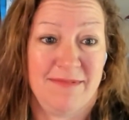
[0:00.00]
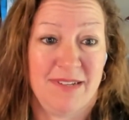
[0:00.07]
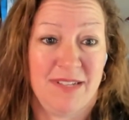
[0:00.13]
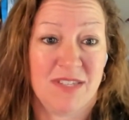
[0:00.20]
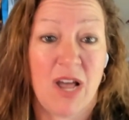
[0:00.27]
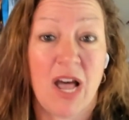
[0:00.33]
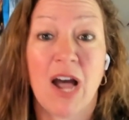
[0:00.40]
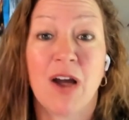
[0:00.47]

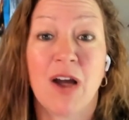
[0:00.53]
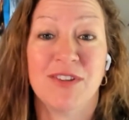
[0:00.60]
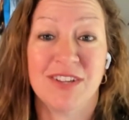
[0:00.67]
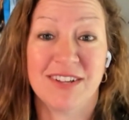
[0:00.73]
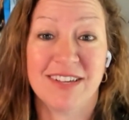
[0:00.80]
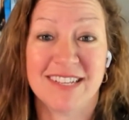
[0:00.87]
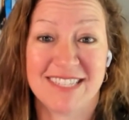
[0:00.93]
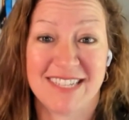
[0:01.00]
So how are you
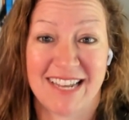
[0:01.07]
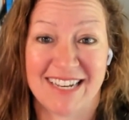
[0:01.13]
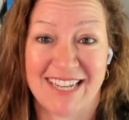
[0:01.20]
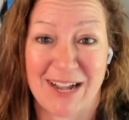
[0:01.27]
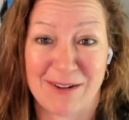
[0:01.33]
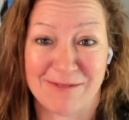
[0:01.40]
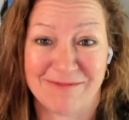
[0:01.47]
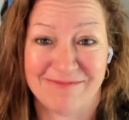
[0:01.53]
going to stand
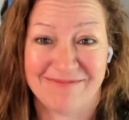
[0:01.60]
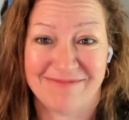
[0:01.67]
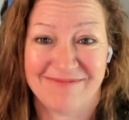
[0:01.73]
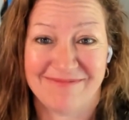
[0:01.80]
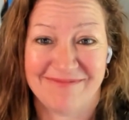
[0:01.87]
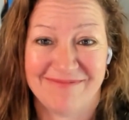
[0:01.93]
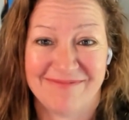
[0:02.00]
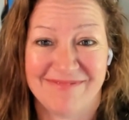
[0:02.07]

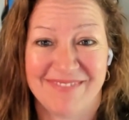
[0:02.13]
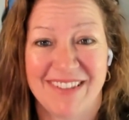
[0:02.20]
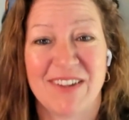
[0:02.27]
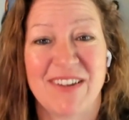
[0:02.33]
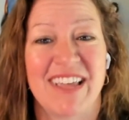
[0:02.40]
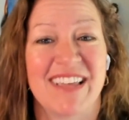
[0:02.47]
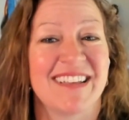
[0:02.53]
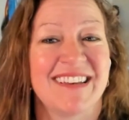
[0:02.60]
out?
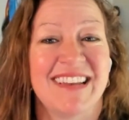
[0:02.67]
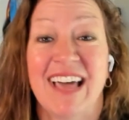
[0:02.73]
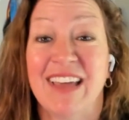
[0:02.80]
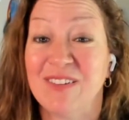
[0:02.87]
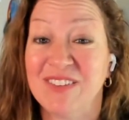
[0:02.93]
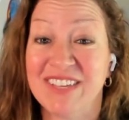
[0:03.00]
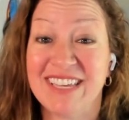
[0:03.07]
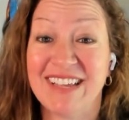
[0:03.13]
Okay, not
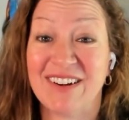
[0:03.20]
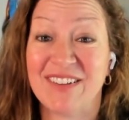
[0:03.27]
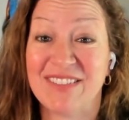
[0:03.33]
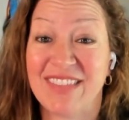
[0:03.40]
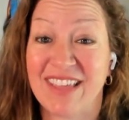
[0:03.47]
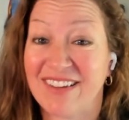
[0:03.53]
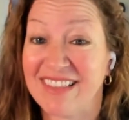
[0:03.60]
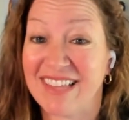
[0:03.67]
only are
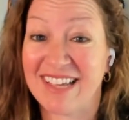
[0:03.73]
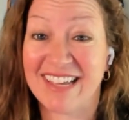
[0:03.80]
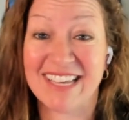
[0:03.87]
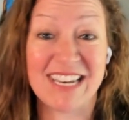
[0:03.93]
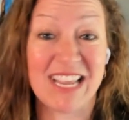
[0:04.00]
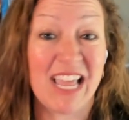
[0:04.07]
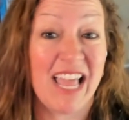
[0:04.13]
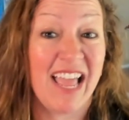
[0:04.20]
they
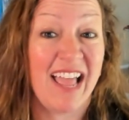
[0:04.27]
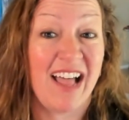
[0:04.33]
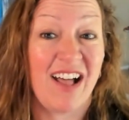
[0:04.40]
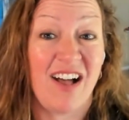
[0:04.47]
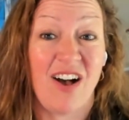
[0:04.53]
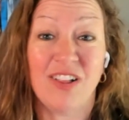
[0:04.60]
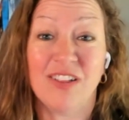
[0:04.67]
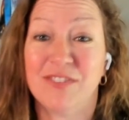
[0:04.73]
online,
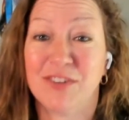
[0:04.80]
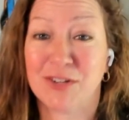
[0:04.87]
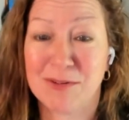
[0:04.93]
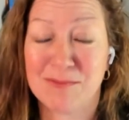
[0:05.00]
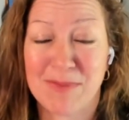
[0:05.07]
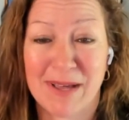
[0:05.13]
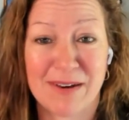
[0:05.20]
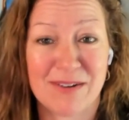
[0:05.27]
all of your
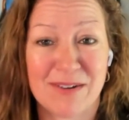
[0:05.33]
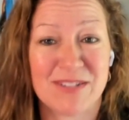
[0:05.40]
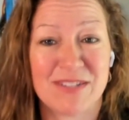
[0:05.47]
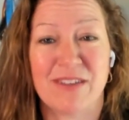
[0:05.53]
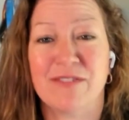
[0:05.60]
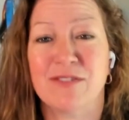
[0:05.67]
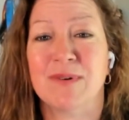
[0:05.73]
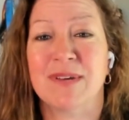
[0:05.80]
competitors,
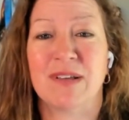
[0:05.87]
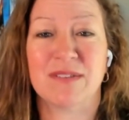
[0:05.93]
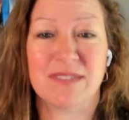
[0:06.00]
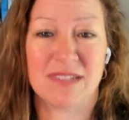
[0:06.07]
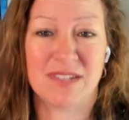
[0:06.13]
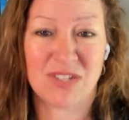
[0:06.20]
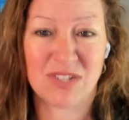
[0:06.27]
everyone else that's